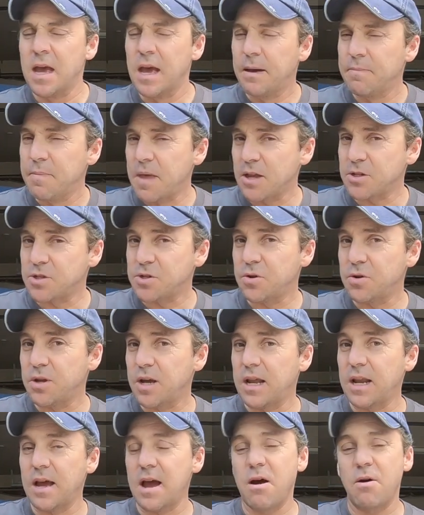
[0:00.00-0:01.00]
Not sure
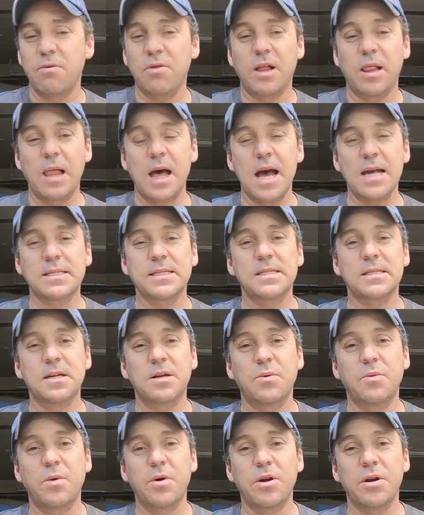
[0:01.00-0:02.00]
yet how the glass is
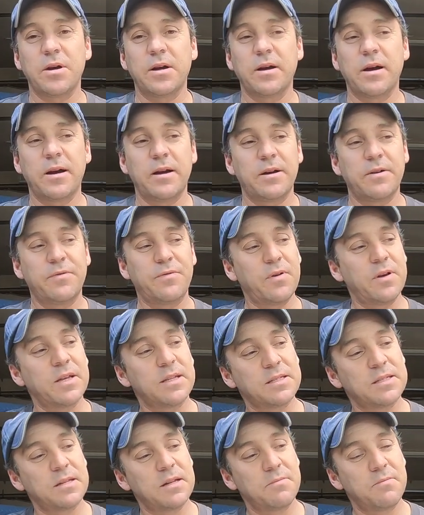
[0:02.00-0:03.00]
going to work, uh, if
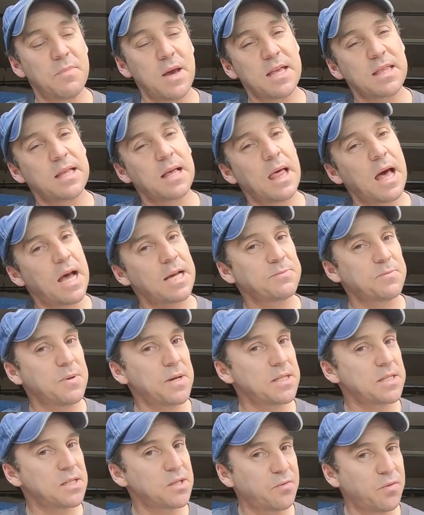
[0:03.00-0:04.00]
it's uh, make the glass
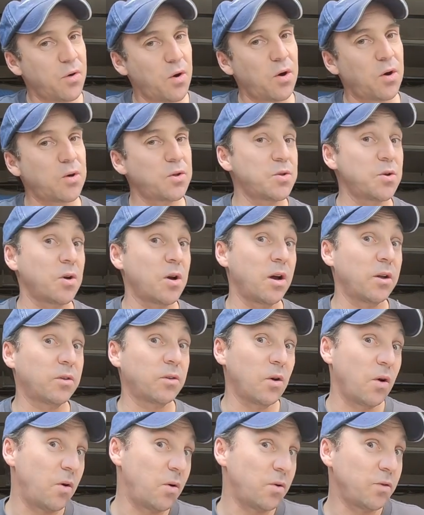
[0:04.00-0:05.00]
pieces first or cut
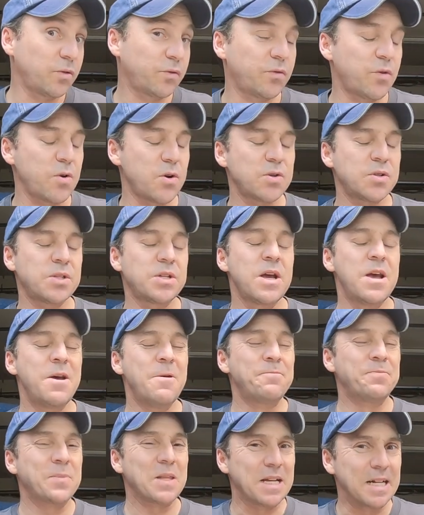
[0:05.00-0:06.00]
the holes first.
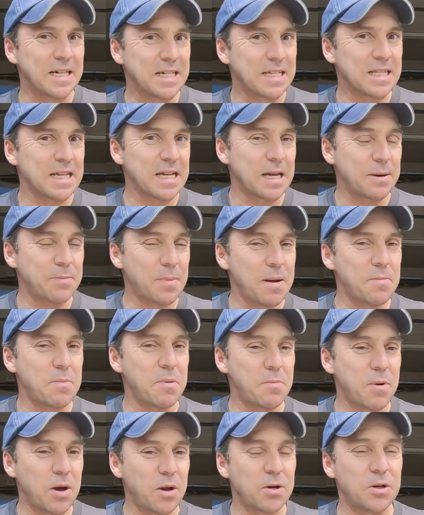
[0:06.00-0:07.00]
Kind of think it might be
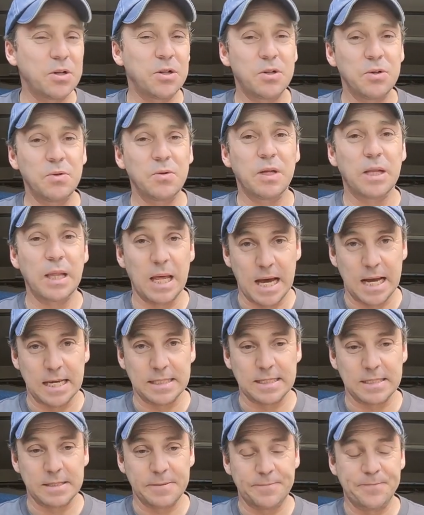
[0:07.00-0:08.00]
better to do the
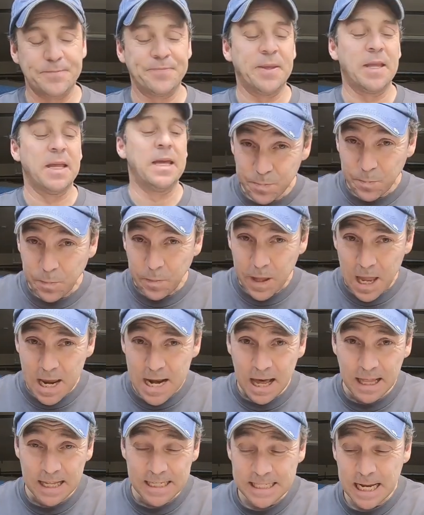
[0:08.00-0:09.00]
glass.
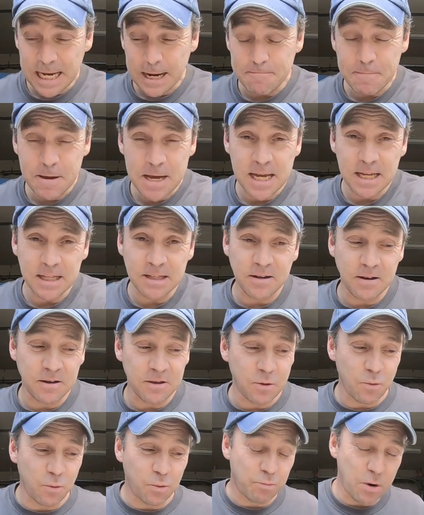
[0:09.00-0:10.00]
Now let's take a peek at uh,
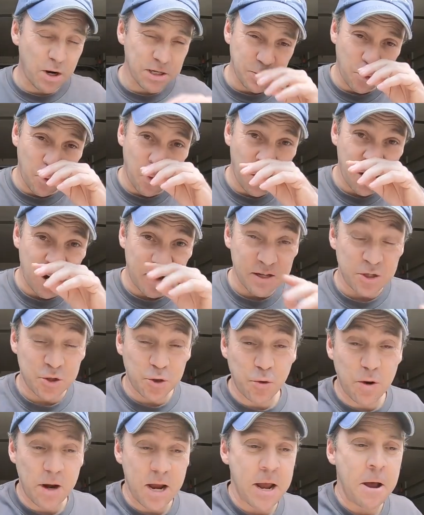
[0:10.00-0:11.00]
the present work on the
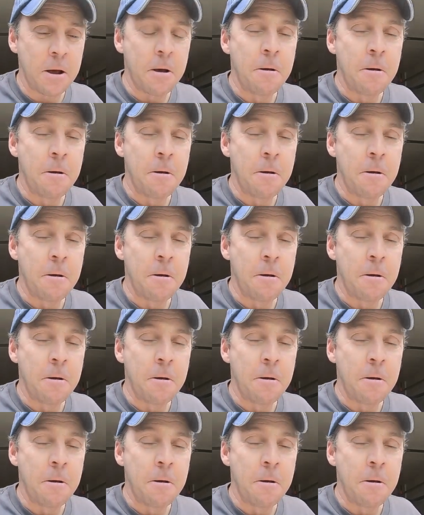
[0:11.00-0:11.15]
tree.